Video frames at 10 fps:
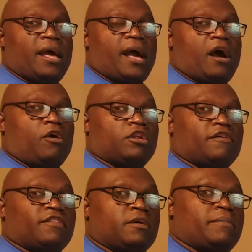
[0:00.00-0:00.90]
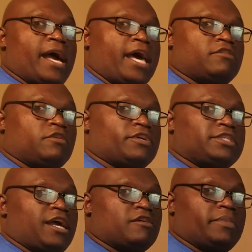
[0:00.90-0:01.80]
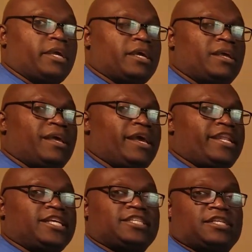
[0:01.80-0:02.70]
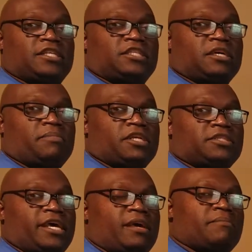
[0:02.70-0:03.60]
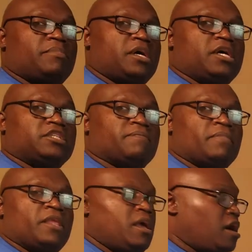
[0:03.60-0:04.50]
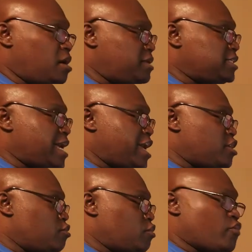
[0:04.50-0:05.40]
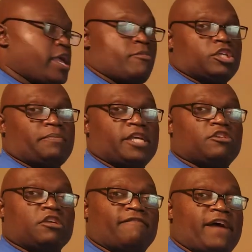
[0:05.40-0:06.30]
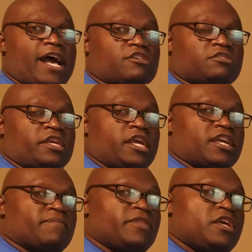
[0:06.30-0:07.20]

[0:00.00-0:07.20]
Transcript: All of them out of the recycle bin. And it's just as simple as that. But um, that's how you create more space on your fire stick.